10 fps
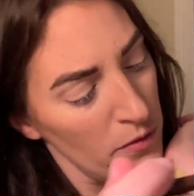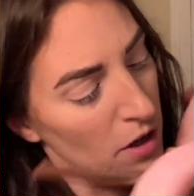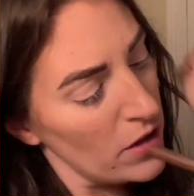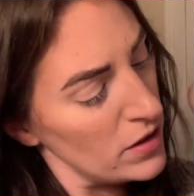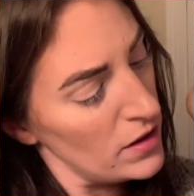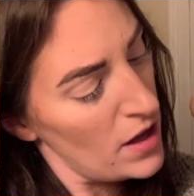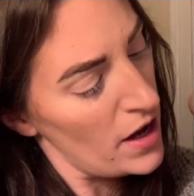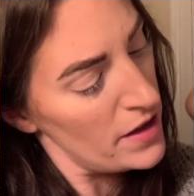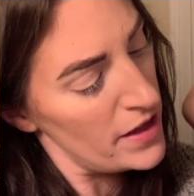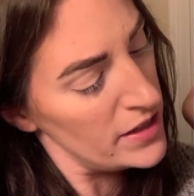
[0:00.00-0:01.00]
not gonna
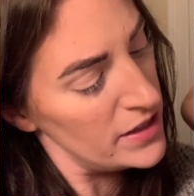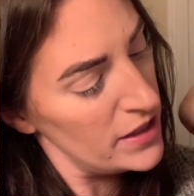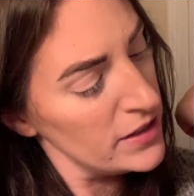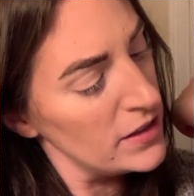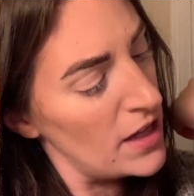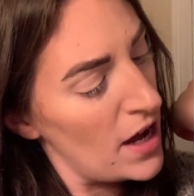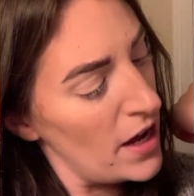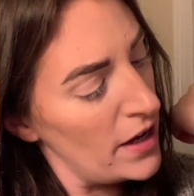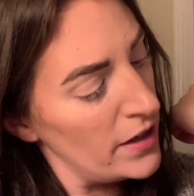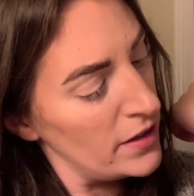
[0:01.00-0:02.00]
lie, that did
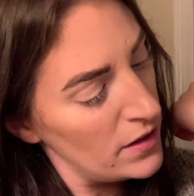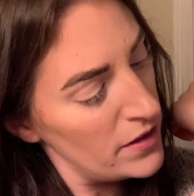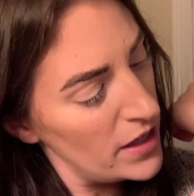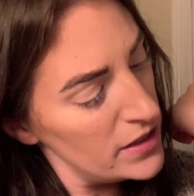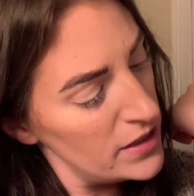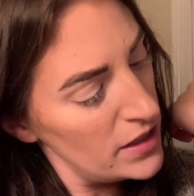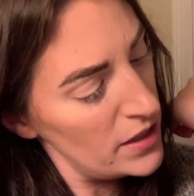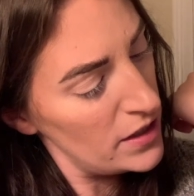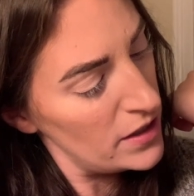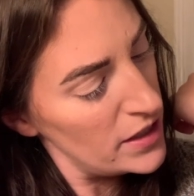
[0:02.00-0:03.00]
glide. That
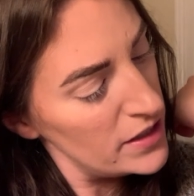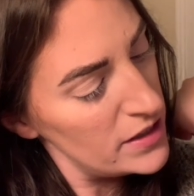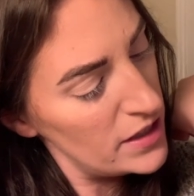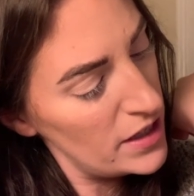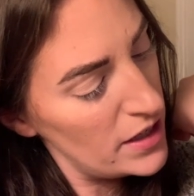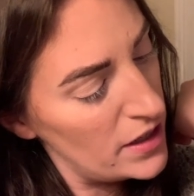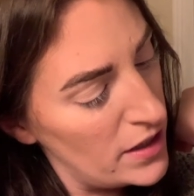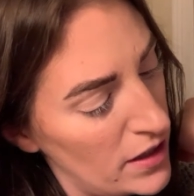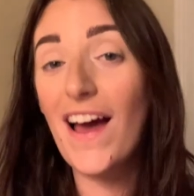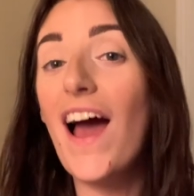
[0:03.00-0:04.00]
did, it
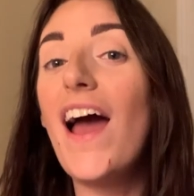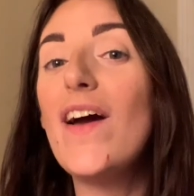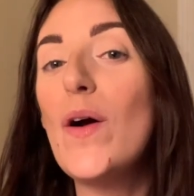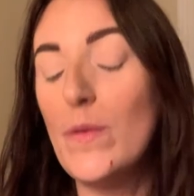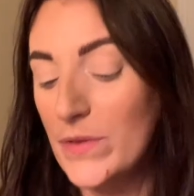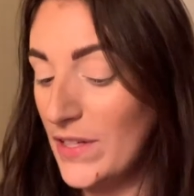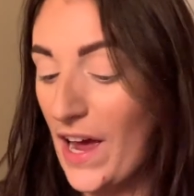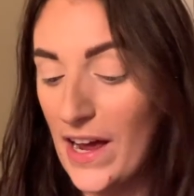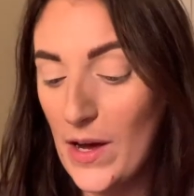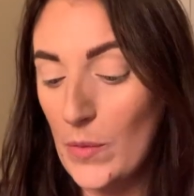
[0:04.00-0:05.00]
did. High hopes,
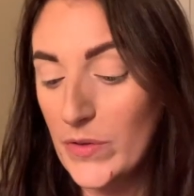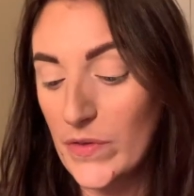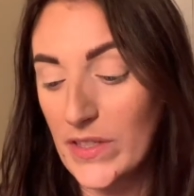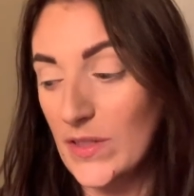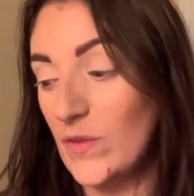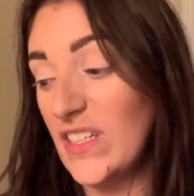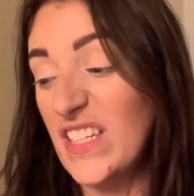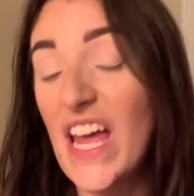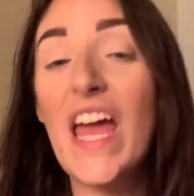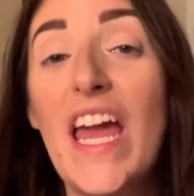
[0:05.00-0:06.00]
high hopes for this one because
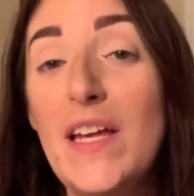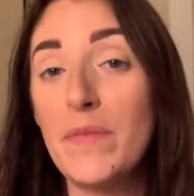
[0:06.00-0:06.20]
I hate